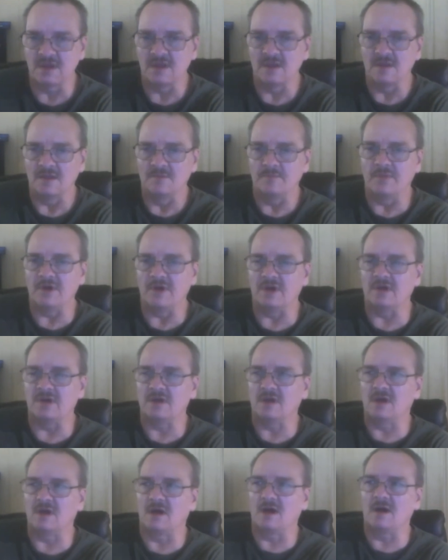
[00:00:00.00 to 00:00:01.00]
but
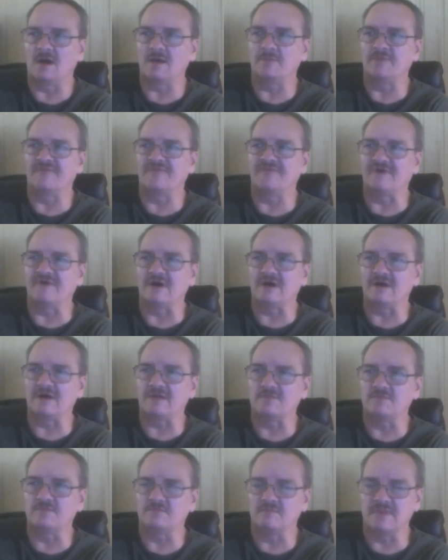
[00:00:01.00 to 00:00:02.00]
I provide
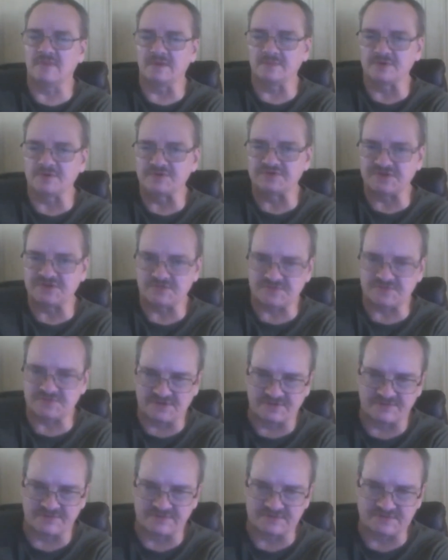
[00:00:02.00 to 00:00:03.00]
membership
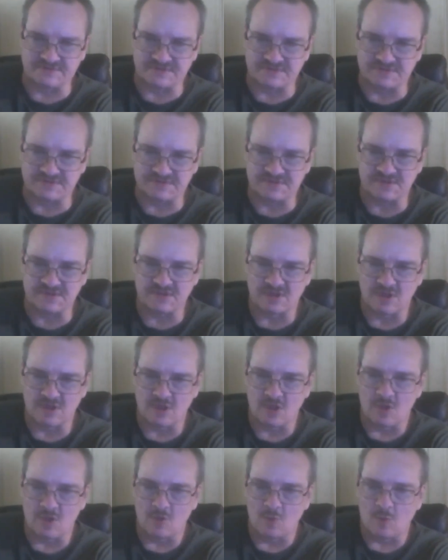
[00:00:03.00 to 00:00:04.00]
services
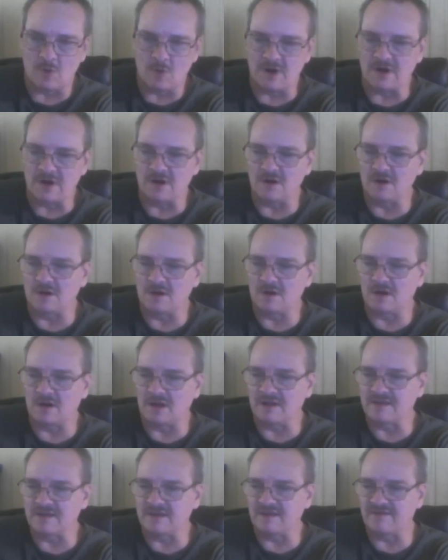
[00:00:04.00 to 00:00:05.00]
where I
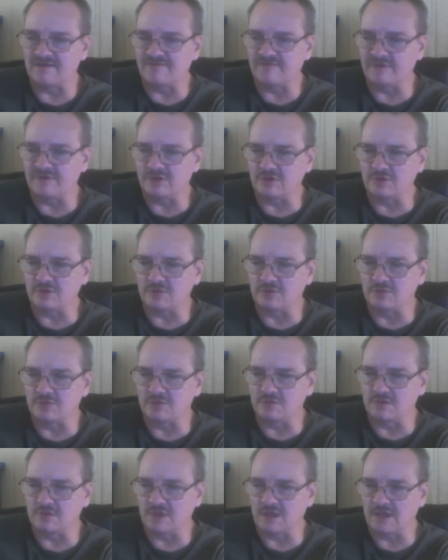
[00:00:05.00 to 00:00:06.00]
give you,
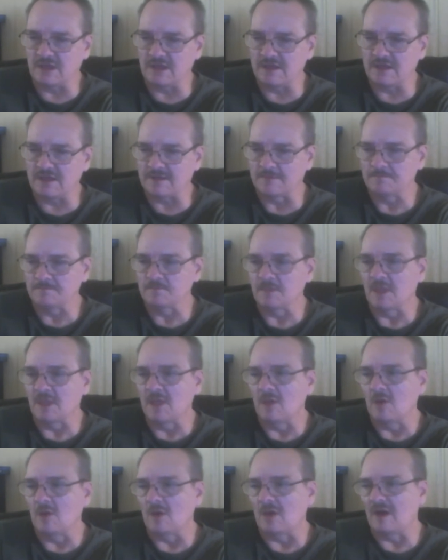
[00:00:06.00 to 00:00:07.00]
like,
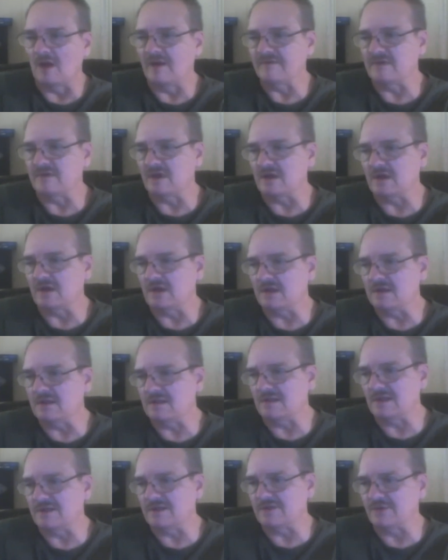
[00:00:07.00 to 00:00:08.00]
I've got
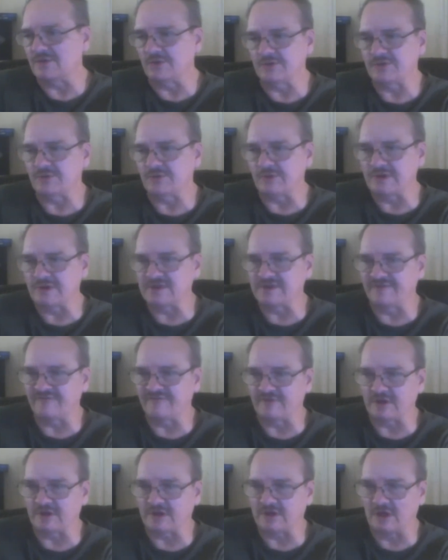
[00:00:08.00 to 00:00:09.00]
like 2 or 3
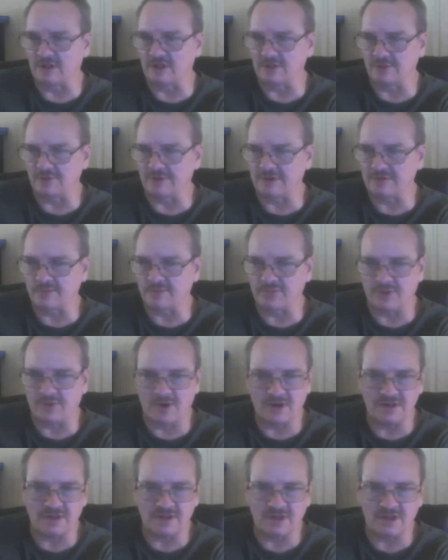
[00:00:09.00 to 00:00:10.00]
different coloring
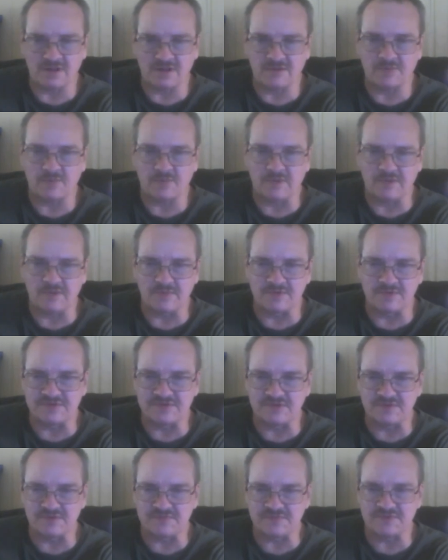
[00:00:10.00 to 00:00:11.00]
product
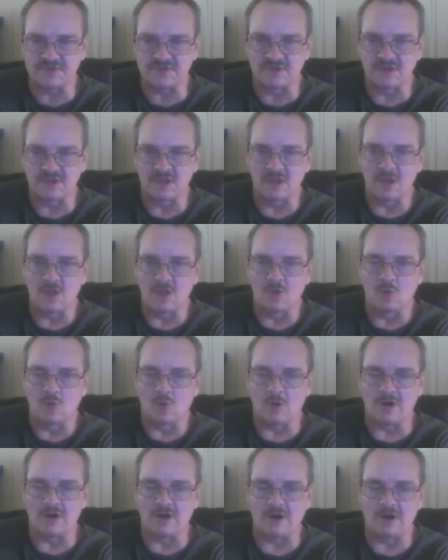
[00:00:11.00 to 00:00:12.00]
memberships
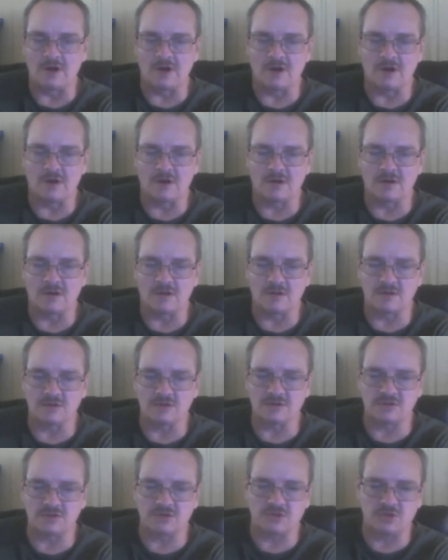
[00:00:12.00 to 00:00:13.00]
where
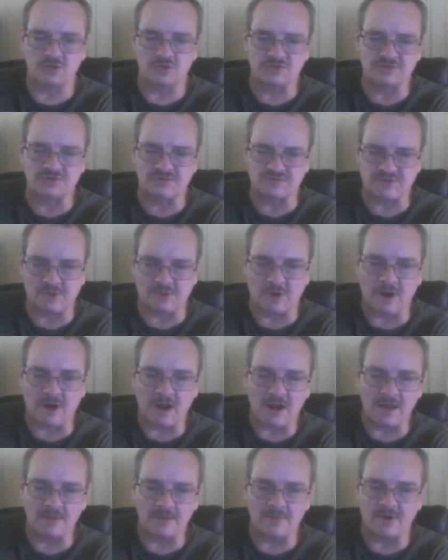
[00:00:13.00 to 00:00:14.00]
you
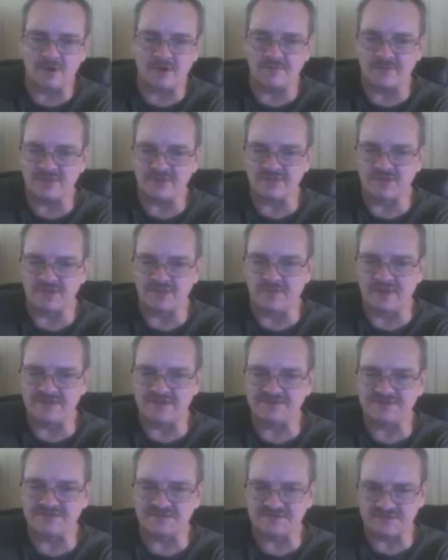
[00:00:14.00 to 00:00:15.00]
subscribe on a monthly
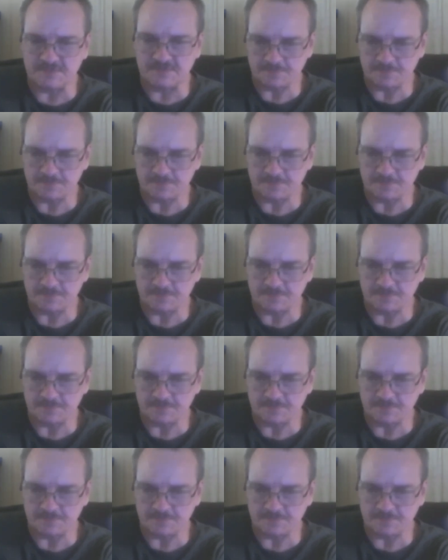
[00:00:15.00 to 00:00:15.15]
basis,